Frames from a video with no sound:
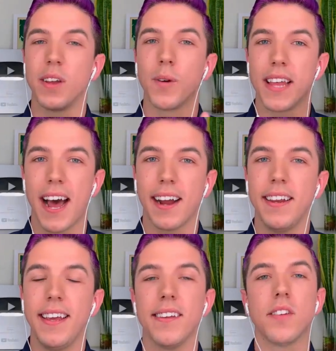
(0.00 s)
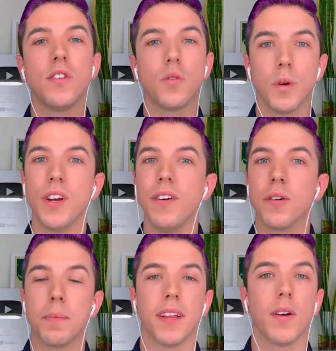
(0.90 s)
dealing with acne is to switch
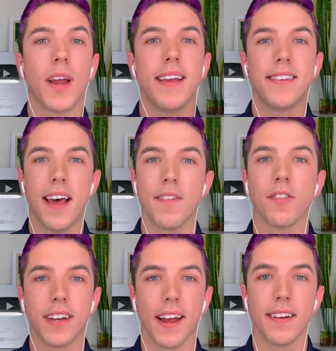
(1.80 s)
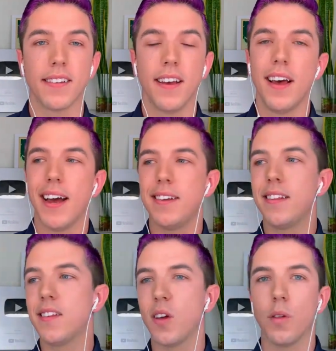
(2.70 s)
out your pillowcase every night. I
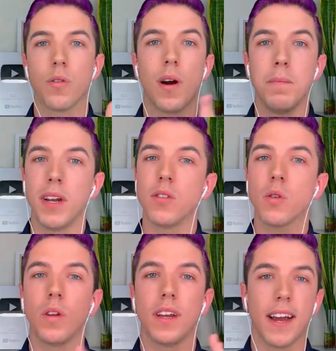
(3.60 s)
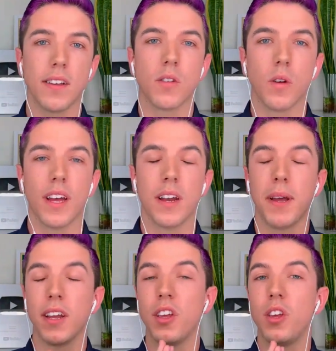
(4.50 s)
did this all throughout middle school and high school, and
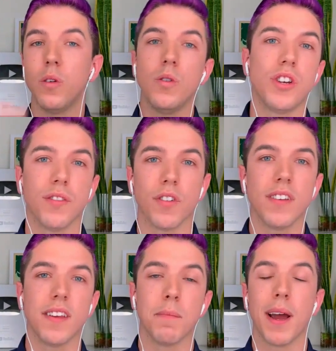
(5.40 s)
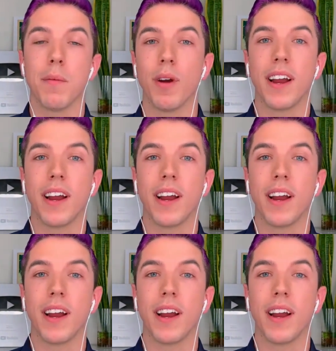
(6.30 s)
it made a huge difference in my